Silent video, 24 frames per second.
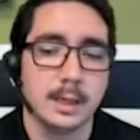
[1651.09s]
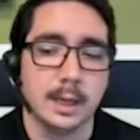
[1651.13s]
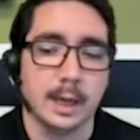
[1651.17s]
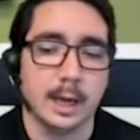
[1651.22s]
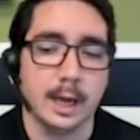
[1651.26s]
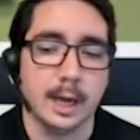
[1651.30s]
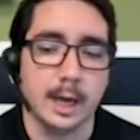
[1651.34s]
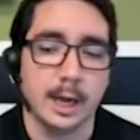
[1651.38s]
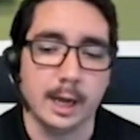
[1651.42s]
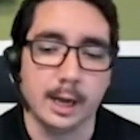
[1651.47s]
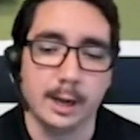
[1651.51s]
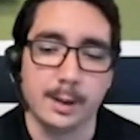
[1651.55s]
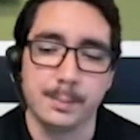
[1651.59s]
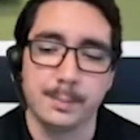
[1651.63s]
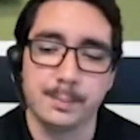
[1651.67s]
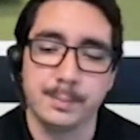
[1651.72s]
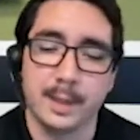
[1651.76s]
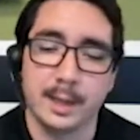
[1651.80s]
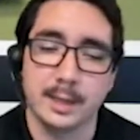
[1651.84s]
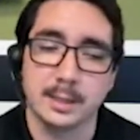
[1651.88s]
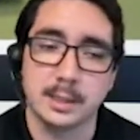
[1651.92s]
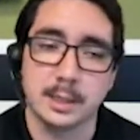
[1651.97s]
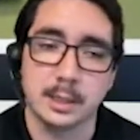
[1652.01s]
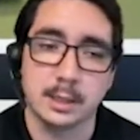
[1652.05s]

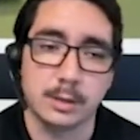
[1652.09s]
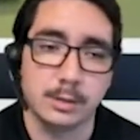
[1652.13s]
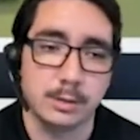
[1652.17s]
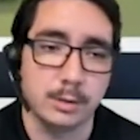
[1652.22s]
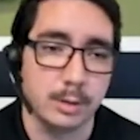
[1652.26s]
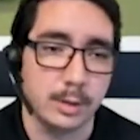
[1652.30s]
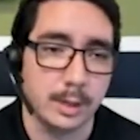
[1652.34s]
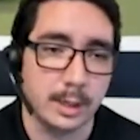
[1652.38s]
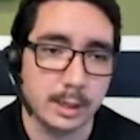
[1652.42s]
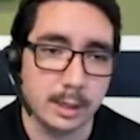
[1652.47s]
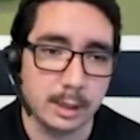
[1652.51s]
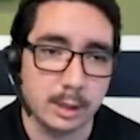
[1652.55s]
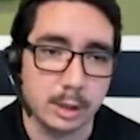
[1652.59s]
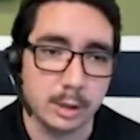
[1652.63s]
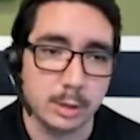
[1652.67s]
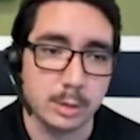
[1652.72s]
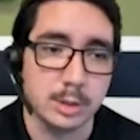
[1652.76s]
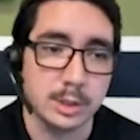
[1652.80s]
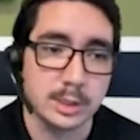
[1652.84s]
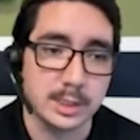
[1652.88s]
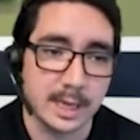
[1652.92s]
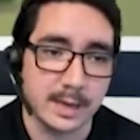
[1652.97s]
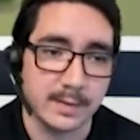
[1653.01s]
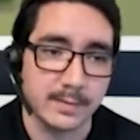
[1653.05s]
you get a
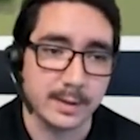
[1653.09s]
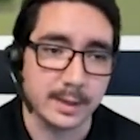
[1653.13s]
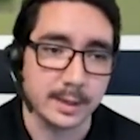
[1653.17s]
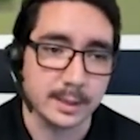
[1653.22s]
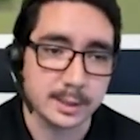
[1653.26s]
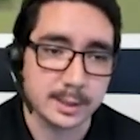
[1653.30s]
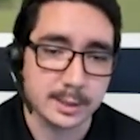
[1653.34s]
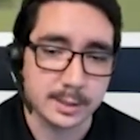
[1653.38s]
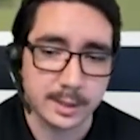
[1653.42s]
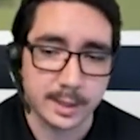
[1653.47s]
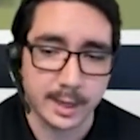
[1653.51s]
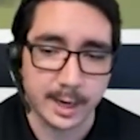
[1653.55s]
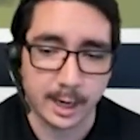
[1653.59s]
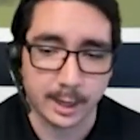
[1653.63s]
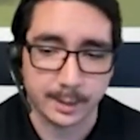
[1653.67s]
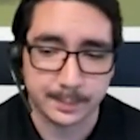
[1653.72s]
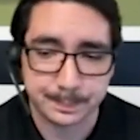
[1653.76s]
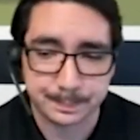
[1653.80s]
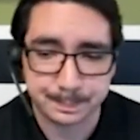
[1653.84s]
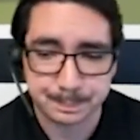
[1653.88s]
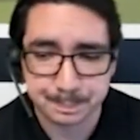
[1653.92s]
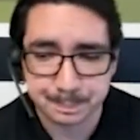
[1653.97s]
huge savings there.